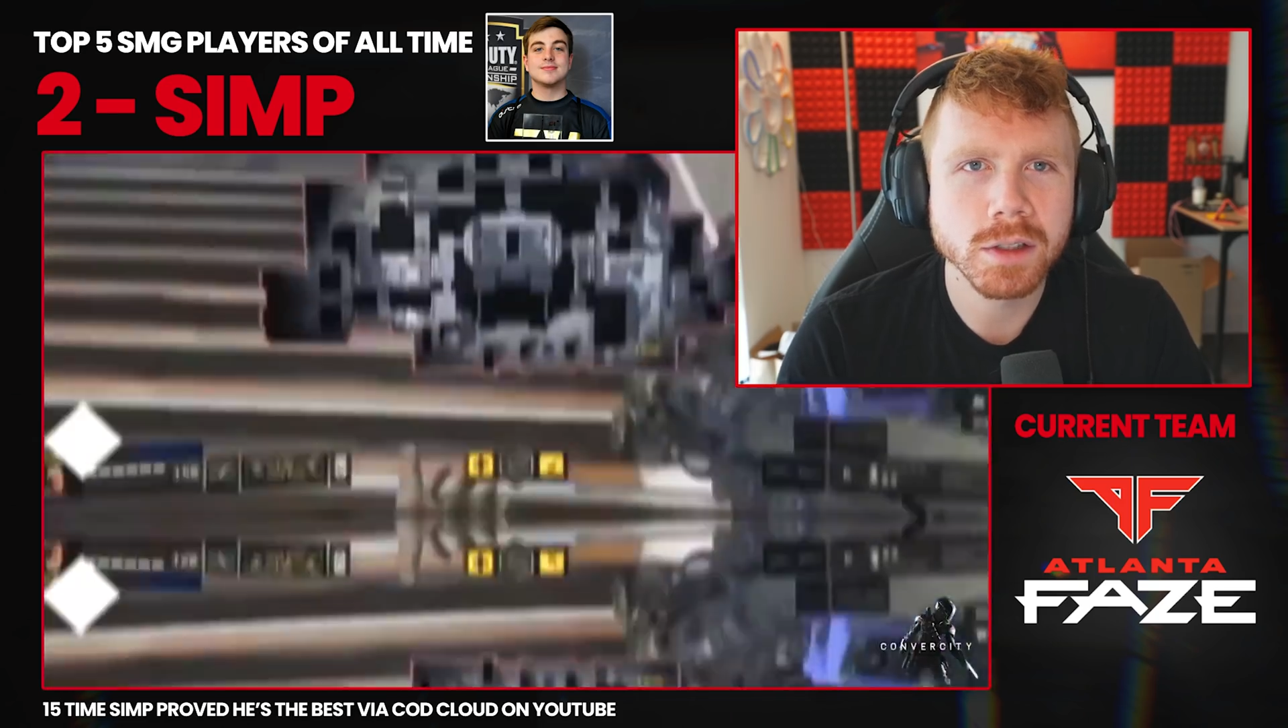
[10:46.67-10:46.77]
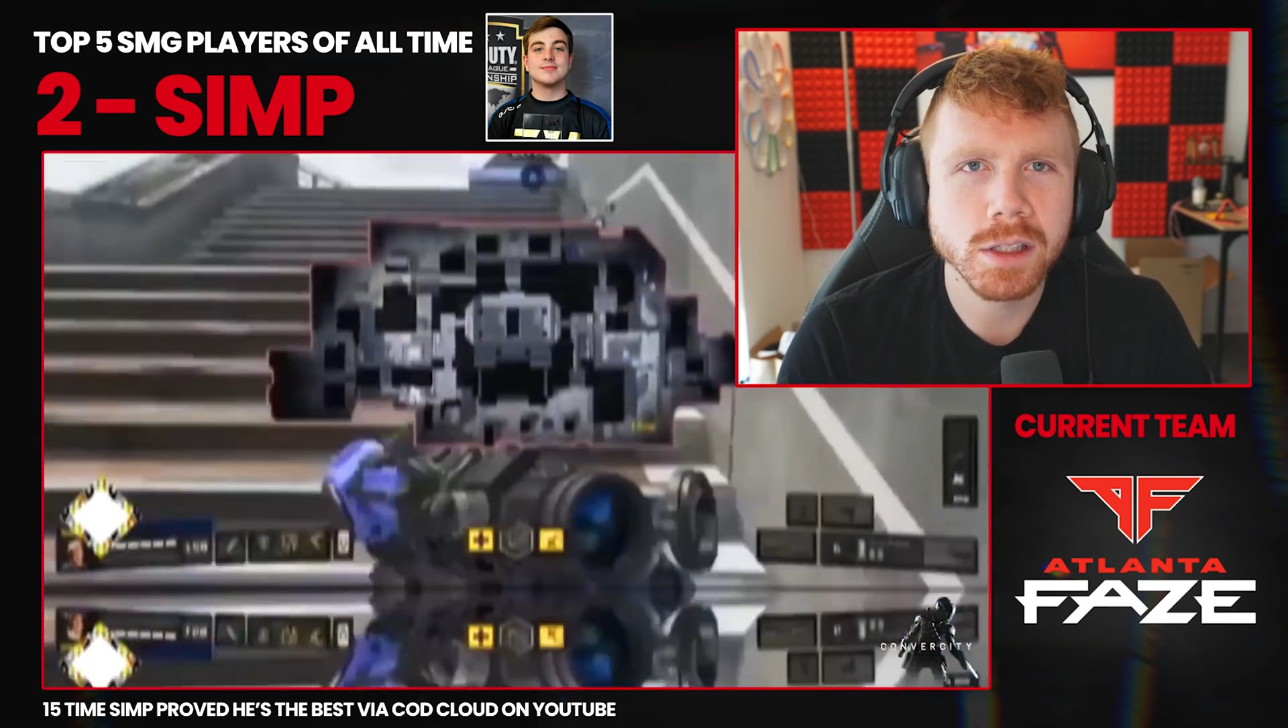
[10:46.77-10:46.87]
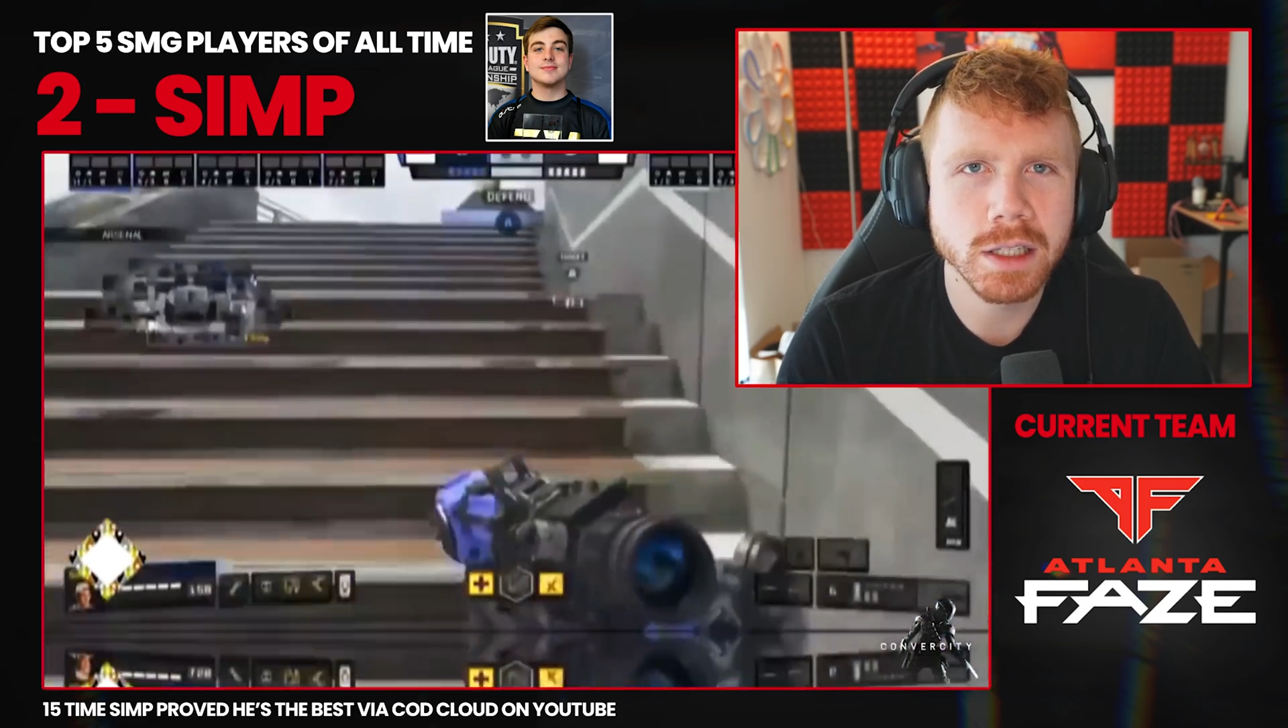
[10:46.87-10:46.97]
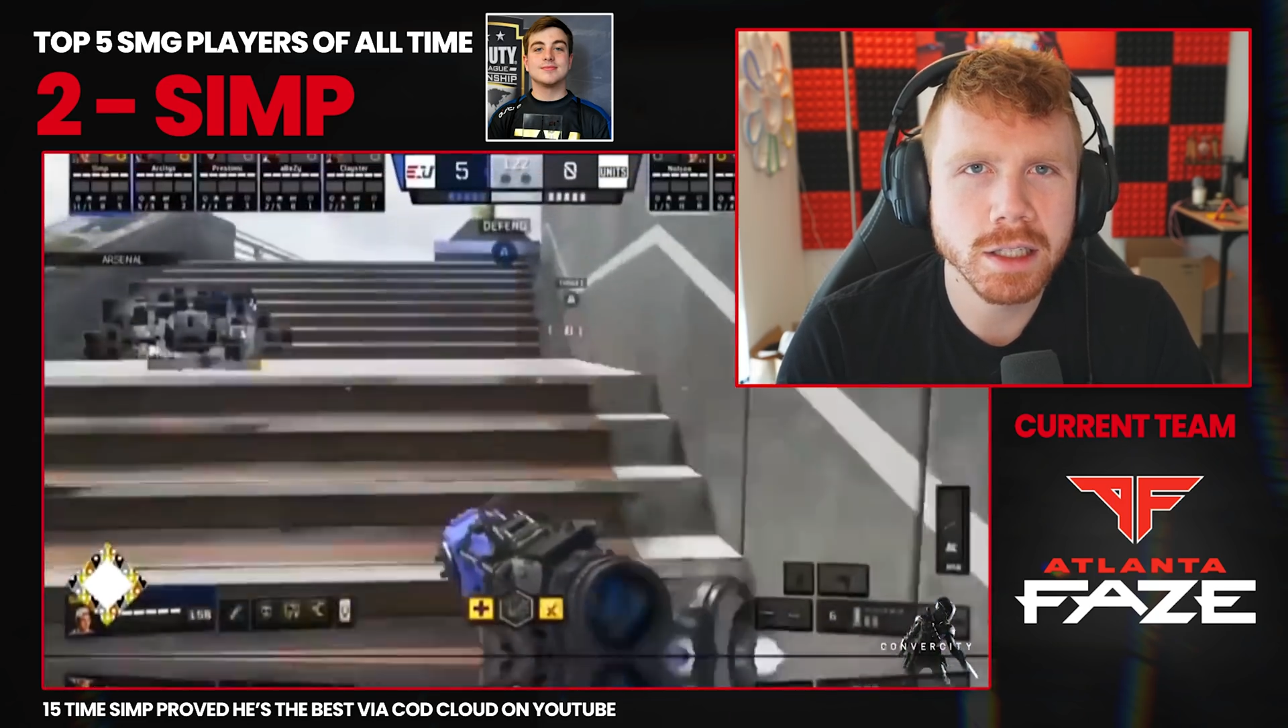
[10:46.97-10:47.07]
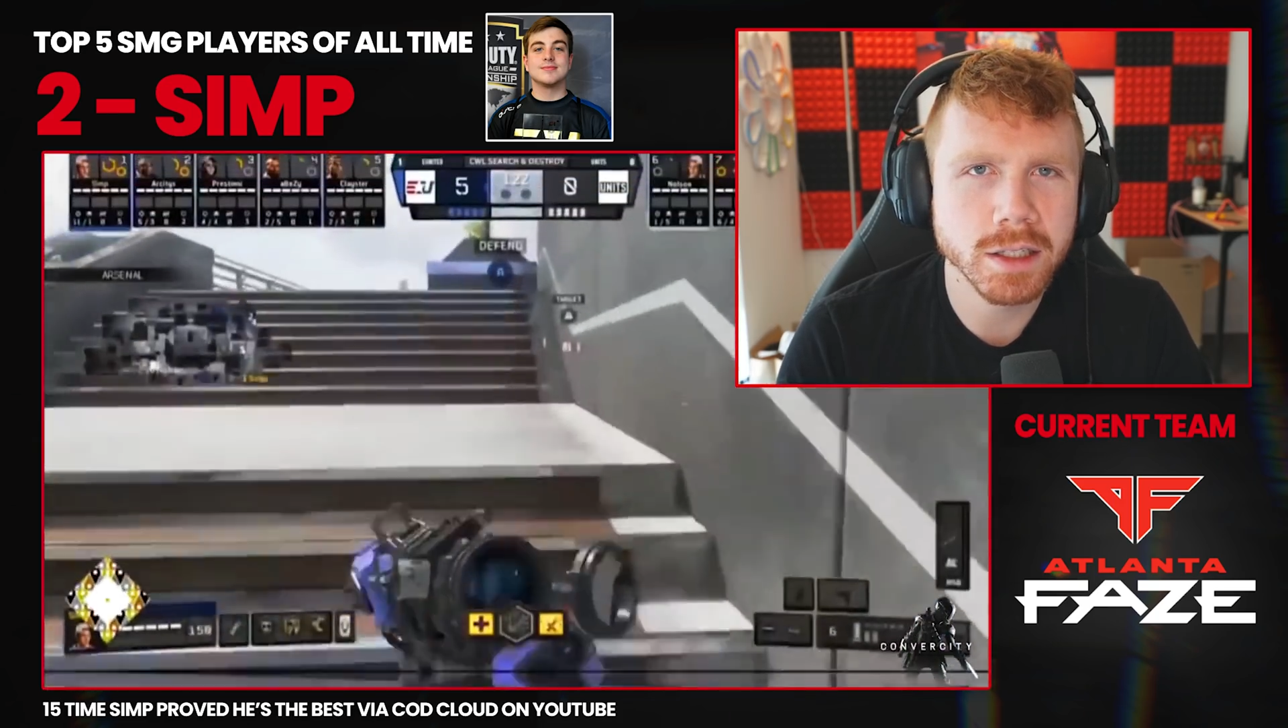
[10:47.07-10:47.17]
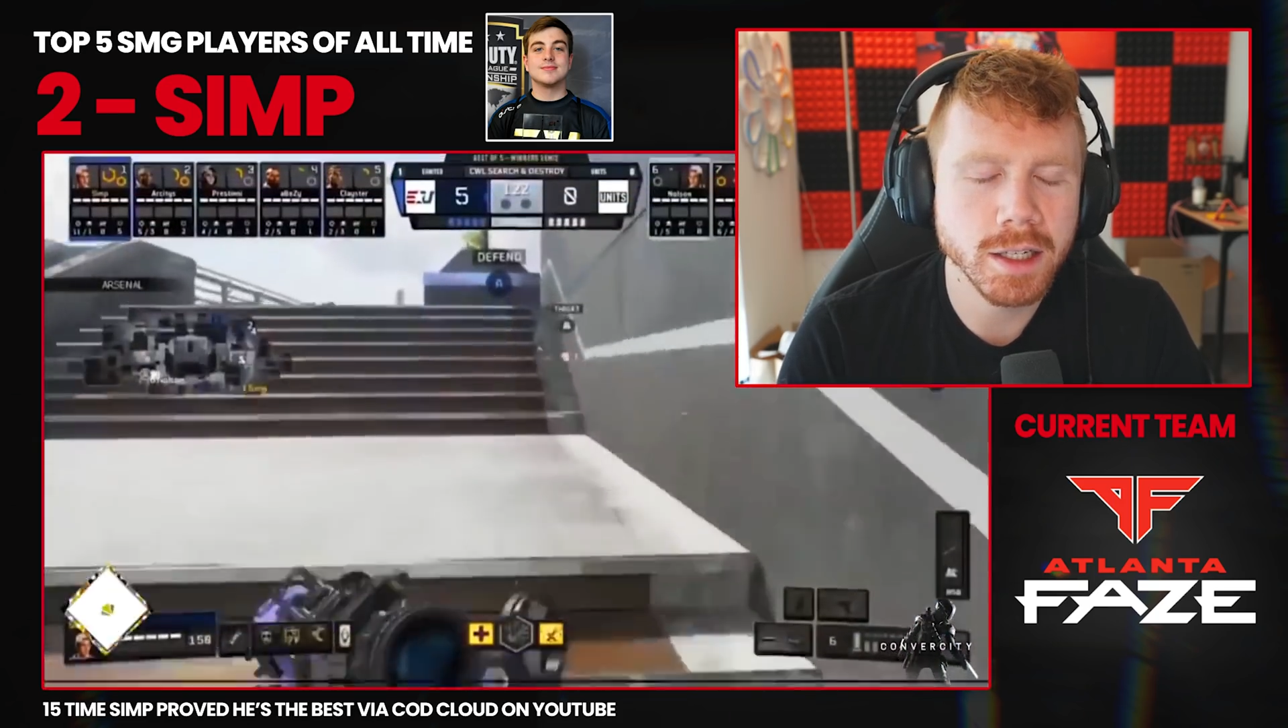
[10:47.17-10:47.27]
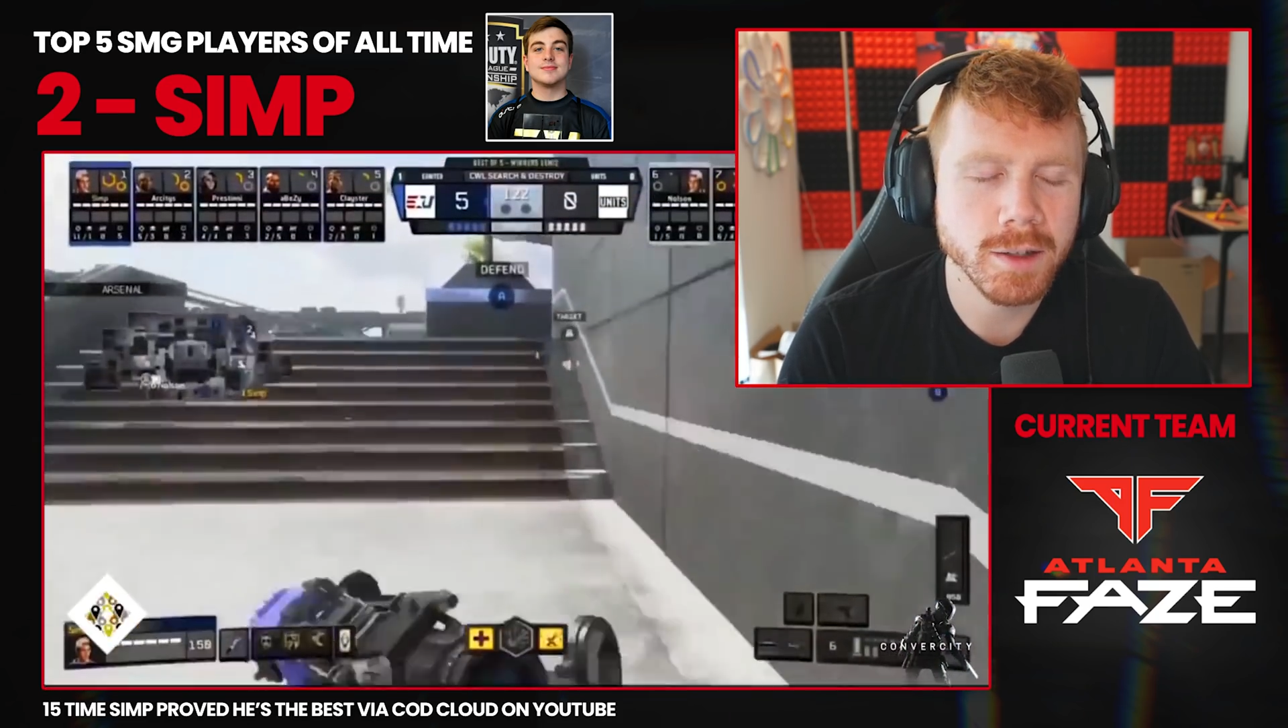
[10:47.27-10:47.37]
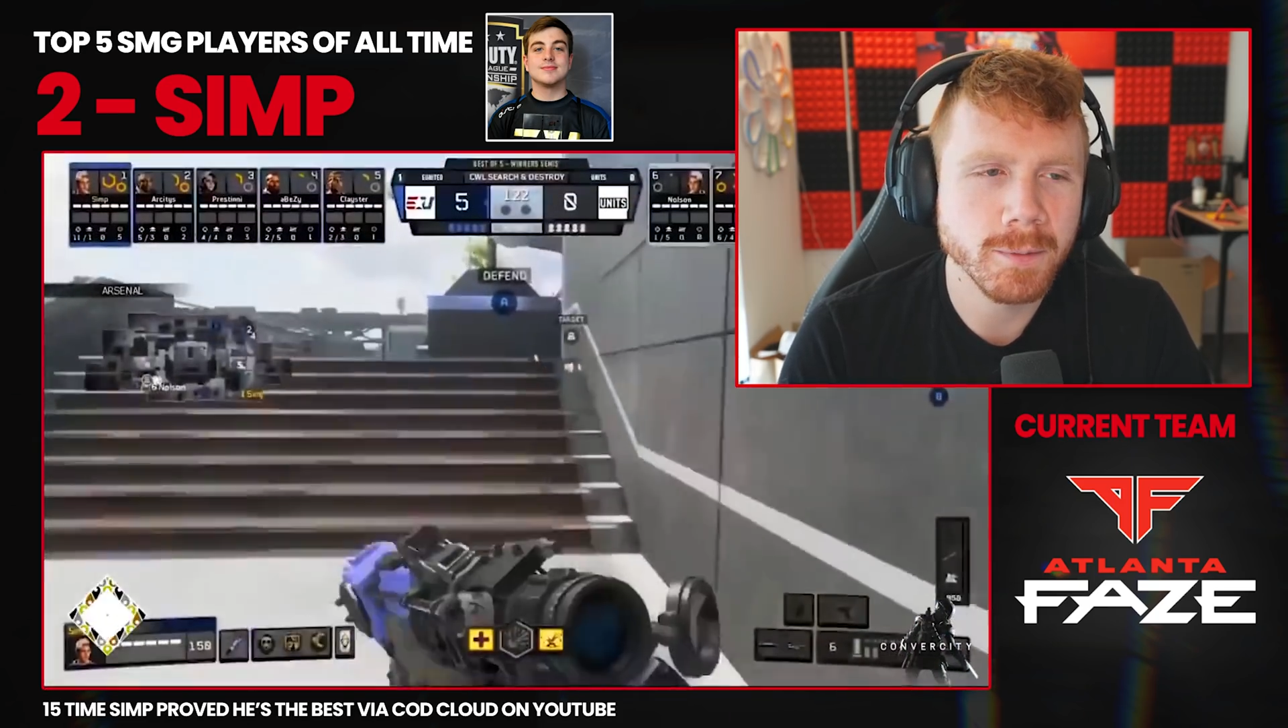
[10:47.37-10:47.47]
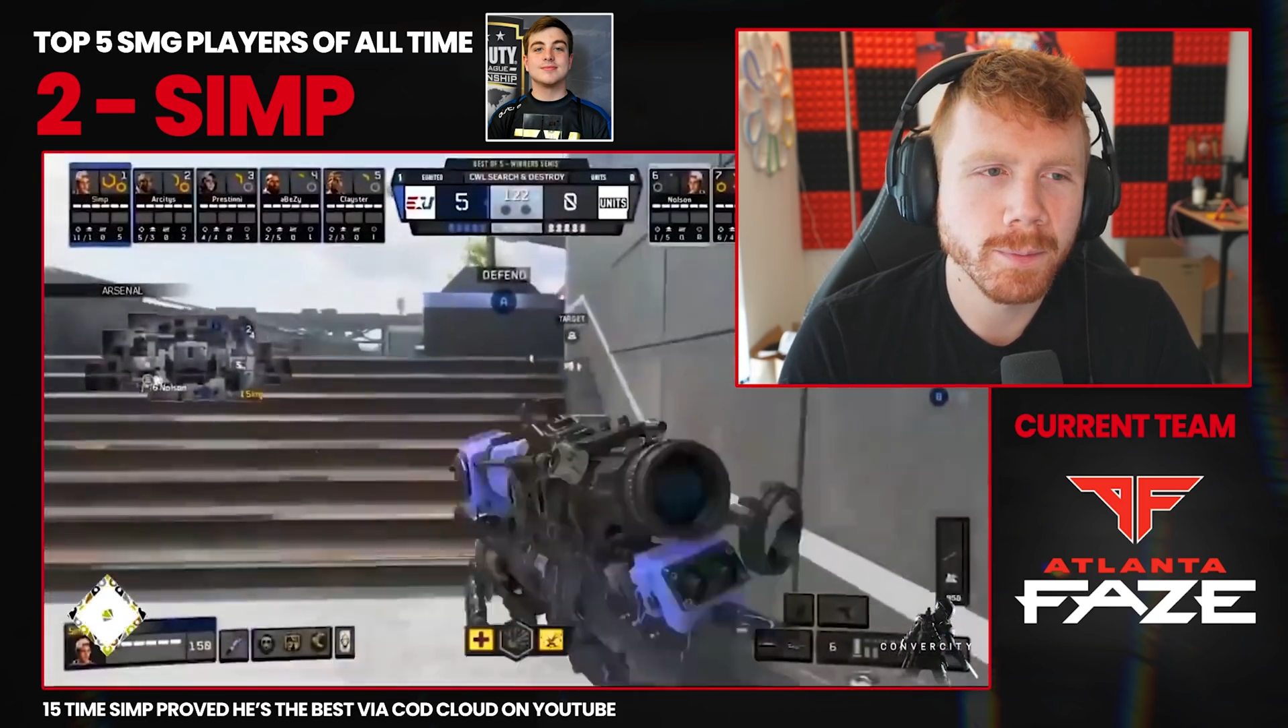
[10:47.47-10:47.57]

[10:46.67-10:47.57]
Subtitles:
in the scene.